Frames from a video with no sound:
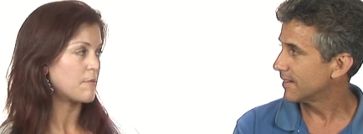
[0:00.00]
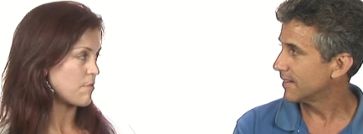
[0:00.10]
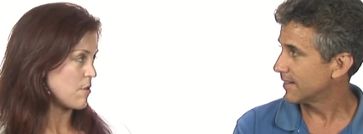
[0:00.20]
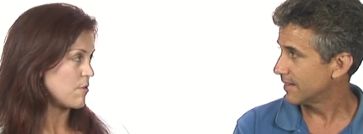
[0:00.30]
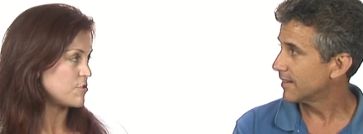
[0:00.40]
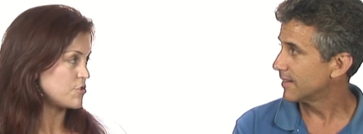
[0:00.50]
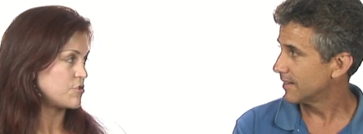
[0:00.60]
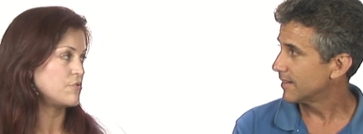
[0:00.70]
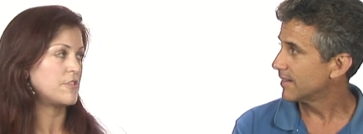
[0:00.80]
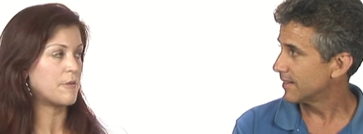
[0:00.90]
Speaker 1: approach
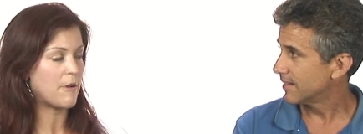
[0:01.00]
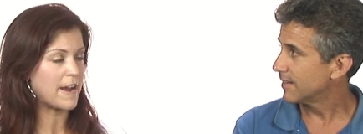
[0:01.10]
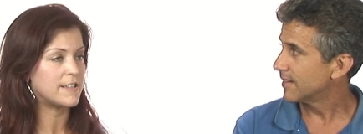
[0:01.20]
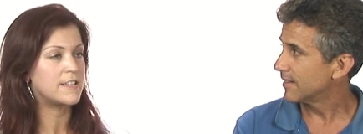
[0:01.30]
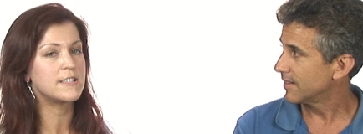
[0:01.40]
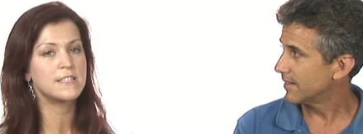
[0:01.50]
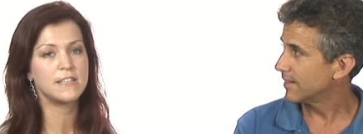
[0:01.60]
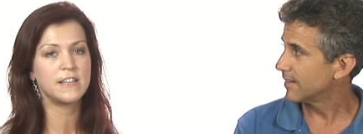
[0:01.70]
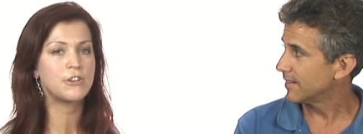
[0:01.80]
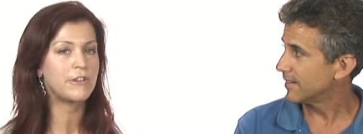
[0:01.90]
to their practice
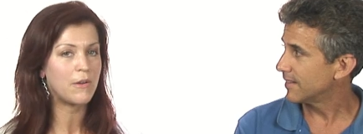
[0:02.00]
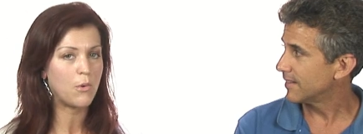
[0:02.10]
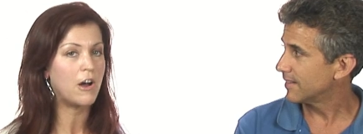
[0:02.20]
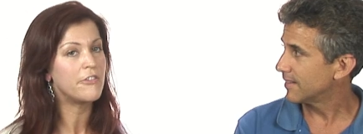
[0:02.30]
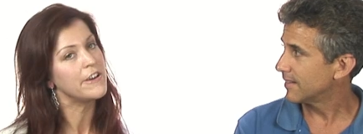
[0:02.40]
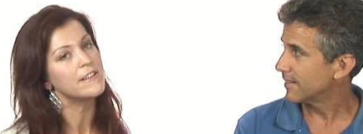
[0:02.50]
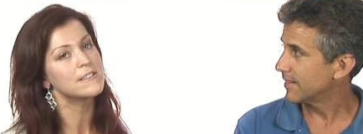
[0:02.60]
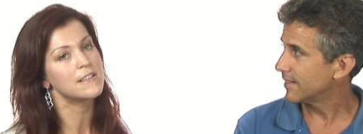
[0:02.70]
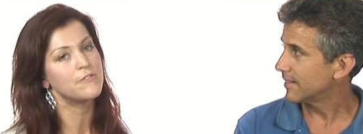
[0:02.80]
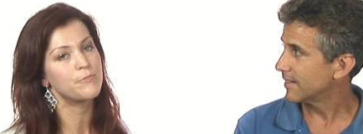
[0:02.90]
and integrate
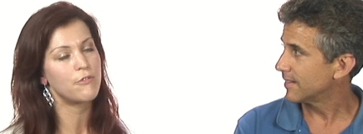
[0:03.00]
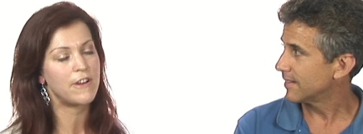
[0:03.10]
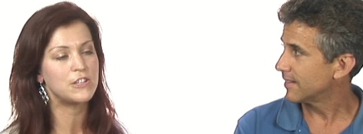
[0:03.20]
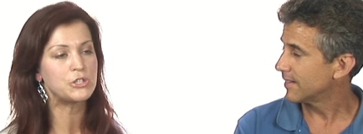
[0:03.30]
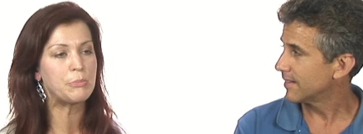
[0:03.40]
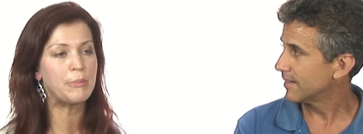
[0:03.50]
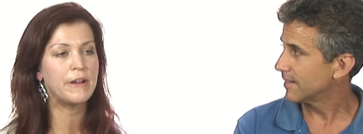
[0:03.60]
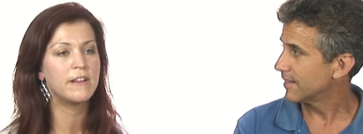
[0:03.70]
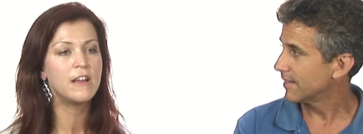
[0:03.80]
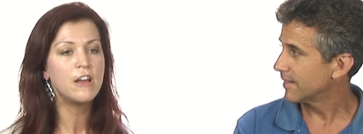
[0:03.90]
wellness and prevention.
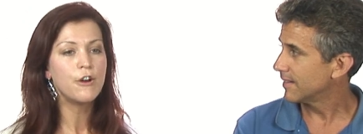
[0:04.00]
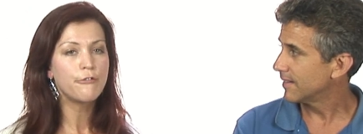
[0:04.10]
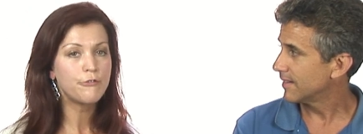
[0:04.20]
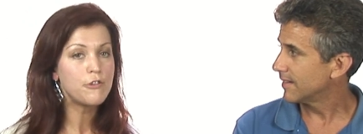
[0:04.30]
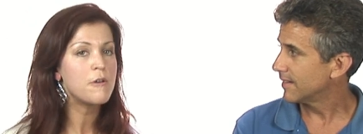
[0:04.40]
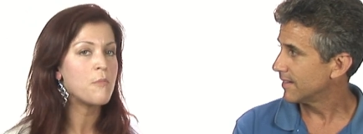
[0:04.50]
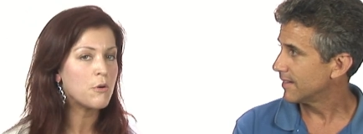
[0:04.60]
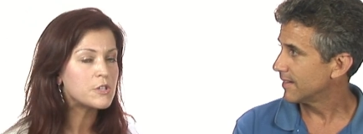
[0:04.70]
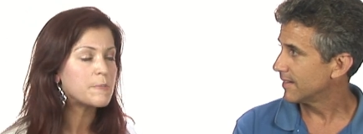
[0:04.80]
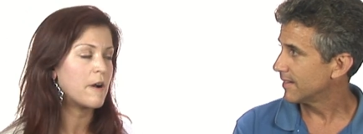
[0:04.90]
But for the
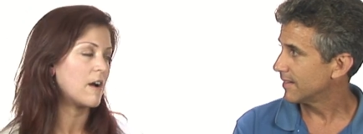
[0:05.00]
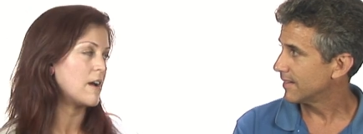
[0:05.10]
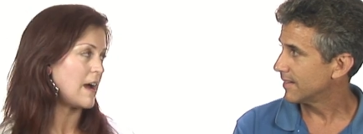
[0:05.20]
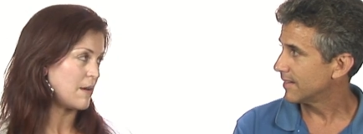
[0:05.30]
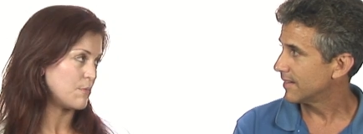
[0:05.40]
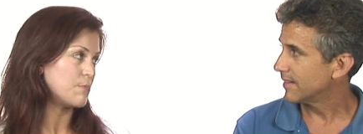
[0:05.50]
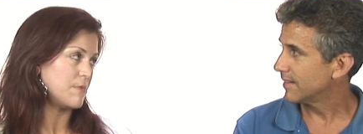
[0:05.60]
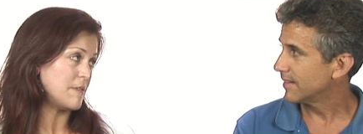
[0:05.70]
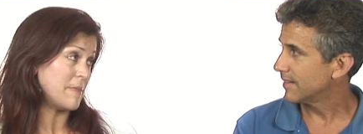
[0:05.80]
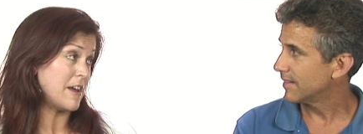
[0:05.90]
most part, I,
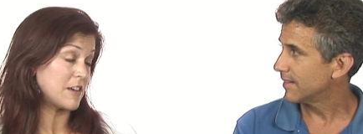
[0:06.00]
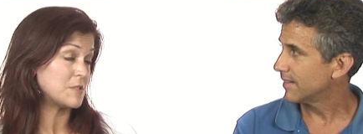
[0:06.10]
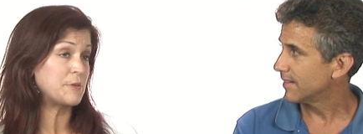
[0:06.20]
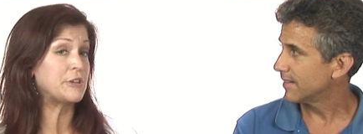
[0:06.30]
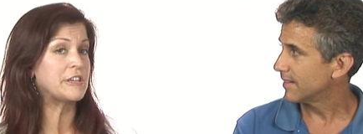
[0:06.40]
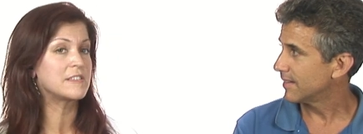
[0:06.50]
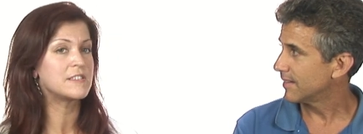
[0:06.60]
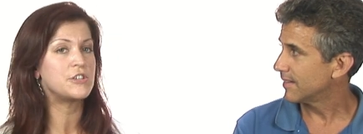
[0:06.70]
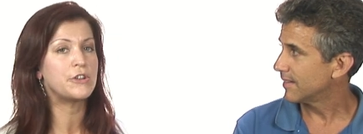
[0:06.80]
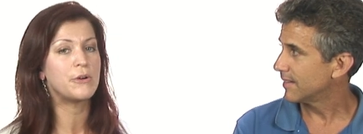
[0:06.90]
in my
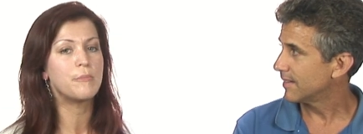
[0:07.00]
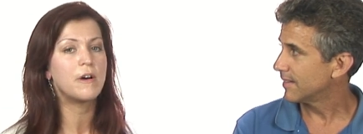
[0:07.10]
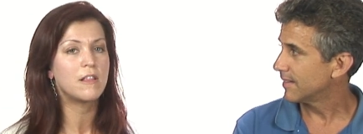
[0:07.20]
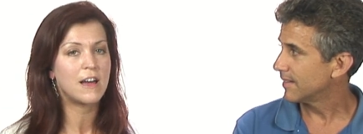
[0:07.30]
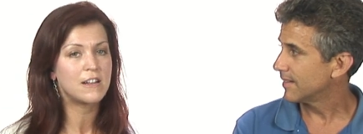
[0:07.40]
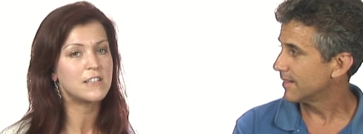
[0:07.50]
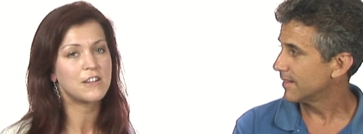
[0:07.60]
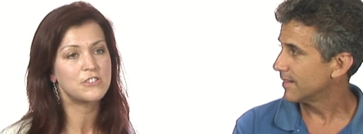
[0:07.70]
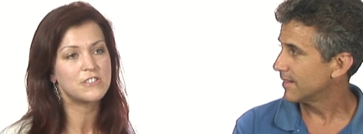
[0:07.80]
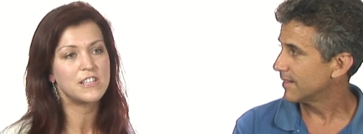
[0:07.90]
experience, you know, a lot of
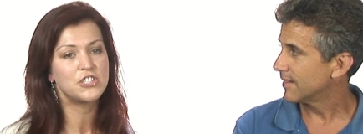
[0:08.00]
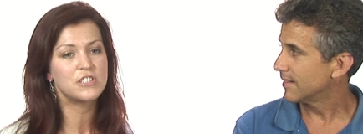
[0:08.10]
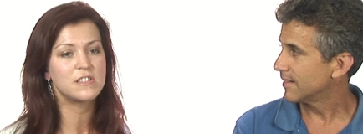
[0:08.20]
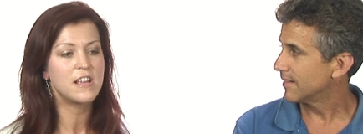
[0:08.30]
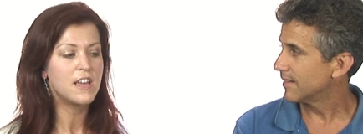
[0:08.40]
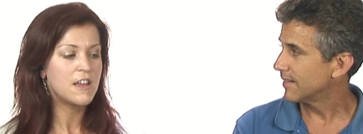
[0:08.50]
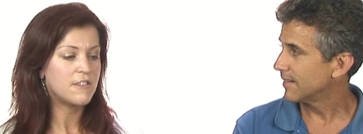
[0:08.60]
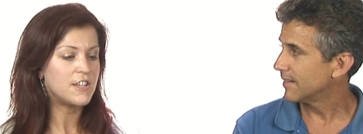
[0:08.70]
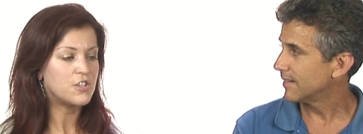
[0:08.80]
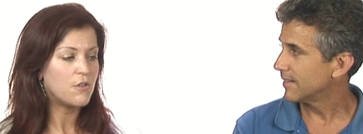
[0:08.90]
doctors they just
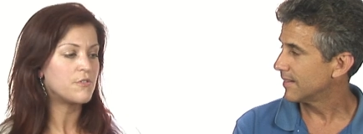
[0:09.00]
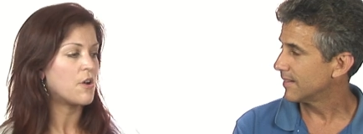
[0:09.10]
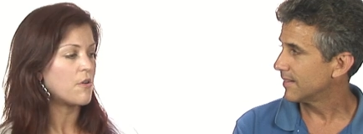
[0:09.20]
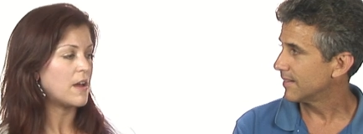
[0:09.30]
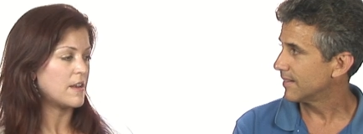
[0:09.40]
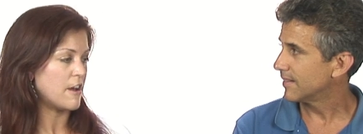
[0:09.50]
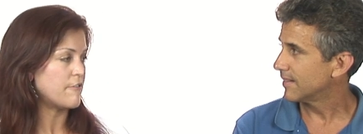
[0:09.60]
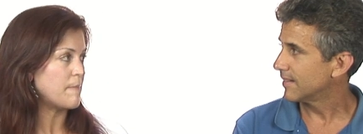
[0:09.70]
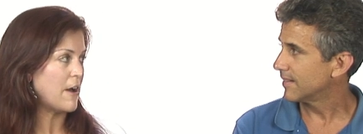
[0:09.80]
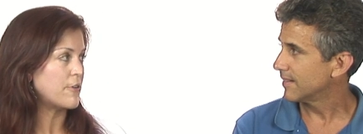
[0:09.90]
they don't know
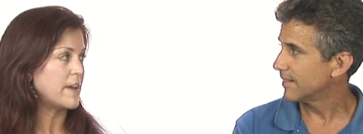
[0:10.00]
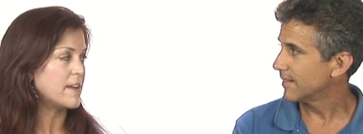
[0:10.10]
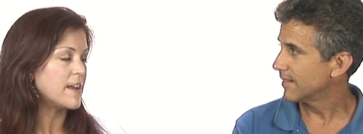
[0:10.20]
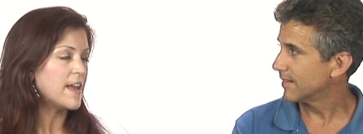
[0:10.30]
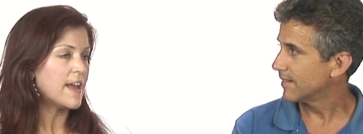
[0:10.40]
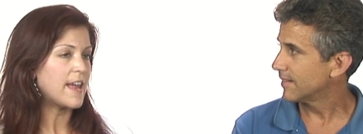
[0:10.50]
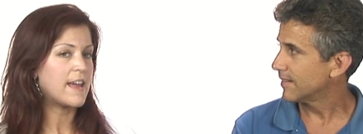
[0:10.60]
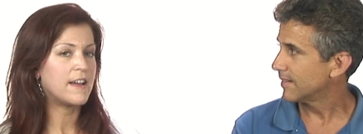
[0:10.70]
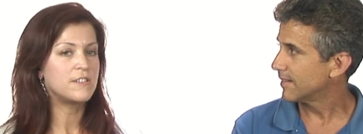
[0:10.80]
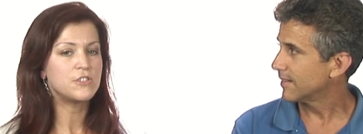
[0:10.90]
enough about it.
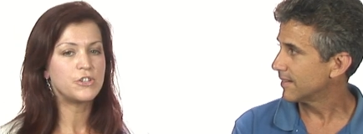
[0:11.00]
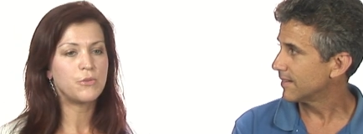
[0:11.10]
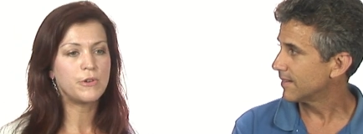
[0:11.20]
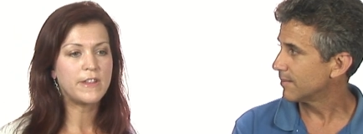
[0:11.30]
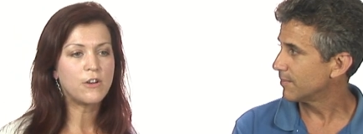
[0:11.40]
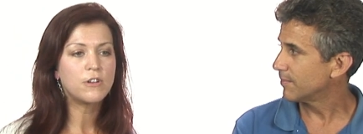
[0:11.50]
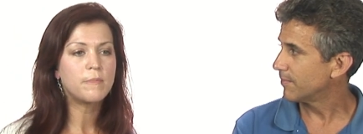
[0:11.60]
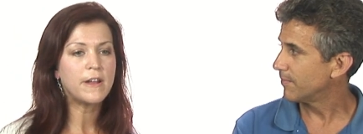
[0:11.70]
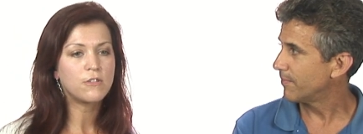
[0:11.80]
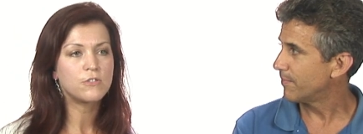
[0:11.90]
And you know, when they go
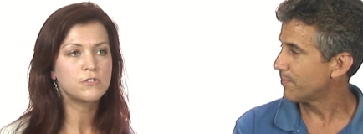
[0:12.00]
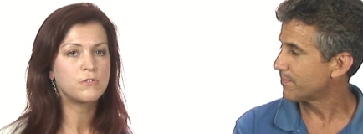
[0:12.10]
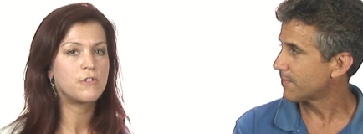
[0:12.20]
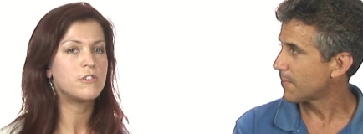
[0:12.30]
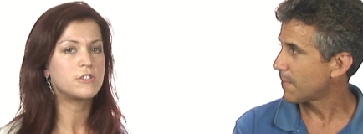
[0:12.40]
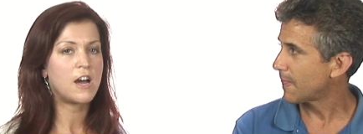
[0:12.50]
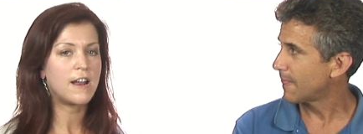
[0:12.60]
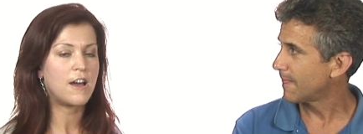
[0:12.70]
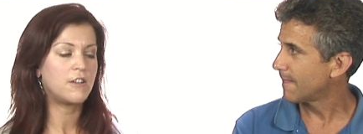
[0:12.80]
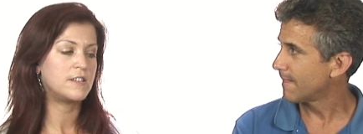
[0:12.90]
to medical school, they're
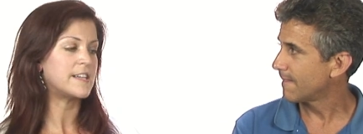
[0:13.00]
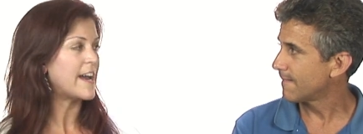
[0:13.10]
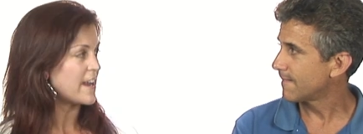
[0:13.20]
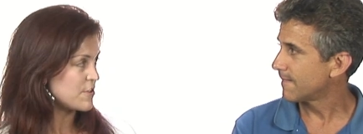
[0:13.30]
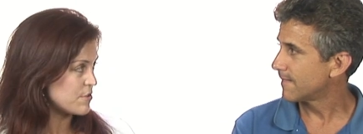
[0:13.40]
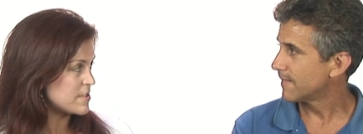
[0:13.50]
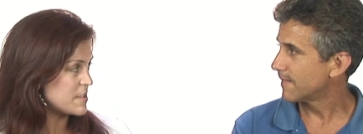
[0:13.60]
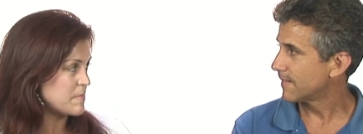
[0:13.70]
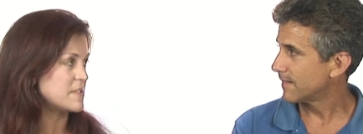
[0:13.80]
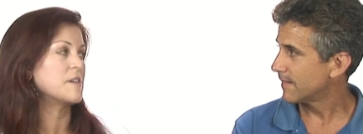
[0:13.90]
taught how to diagnose
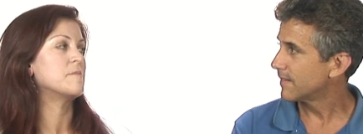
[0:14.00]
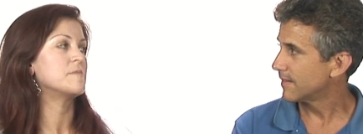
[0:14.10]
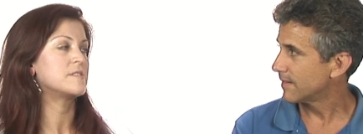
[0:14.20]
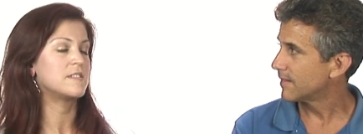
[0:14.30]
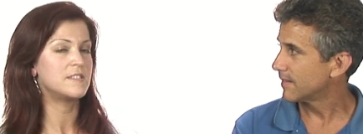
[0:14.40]
symptoms, to